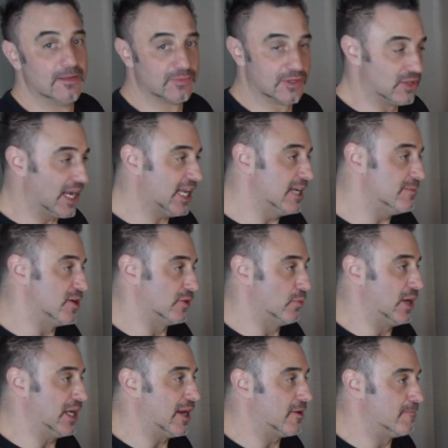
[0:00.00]
Dude, that hit me on the
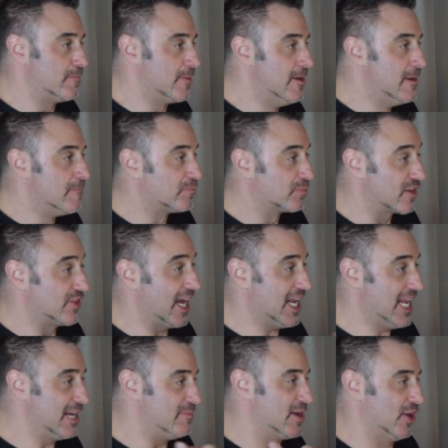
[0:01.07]
way down. That
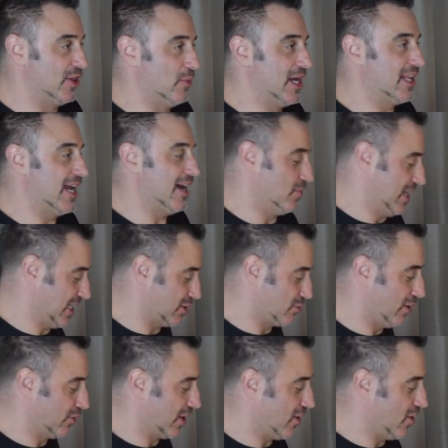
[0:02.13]
hit me on the way down when I
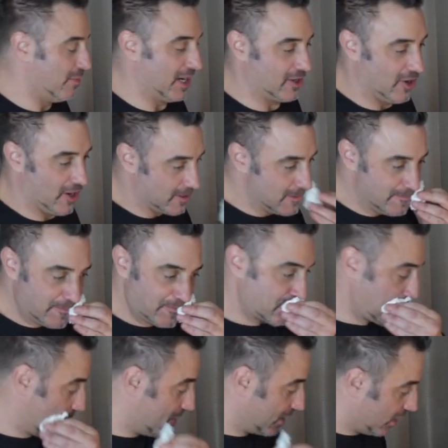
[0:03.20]
swallowed it. Oh my god.
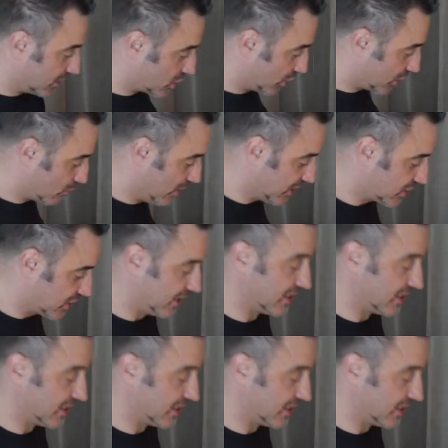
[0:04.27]
Oh my god. So the question